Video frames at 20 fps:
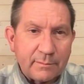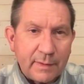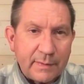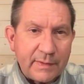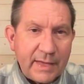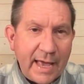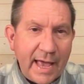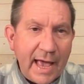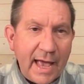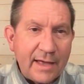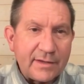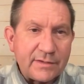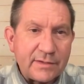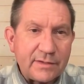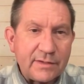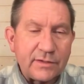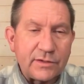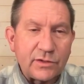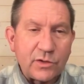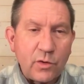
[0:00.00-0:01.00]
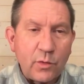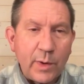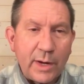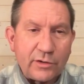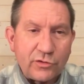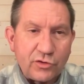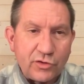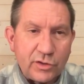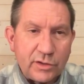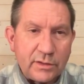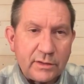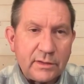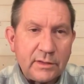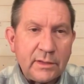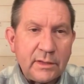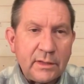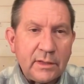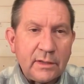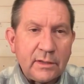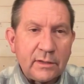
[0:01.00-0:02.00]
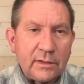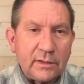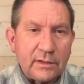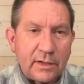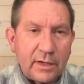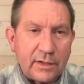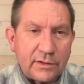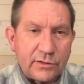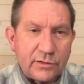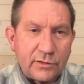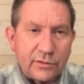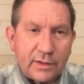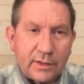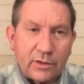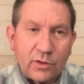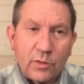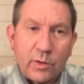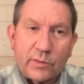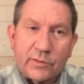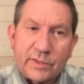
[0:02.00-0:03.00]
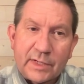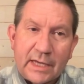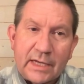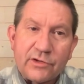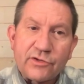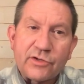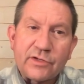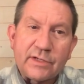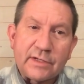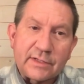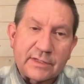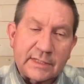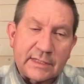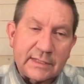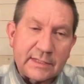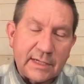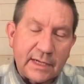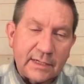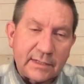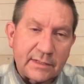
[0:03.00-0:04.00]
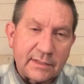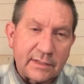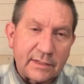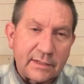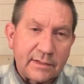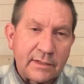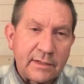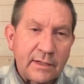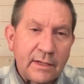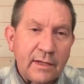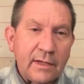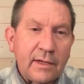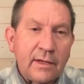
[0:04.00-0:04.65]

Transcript: They ask this question, so the quotation is indented.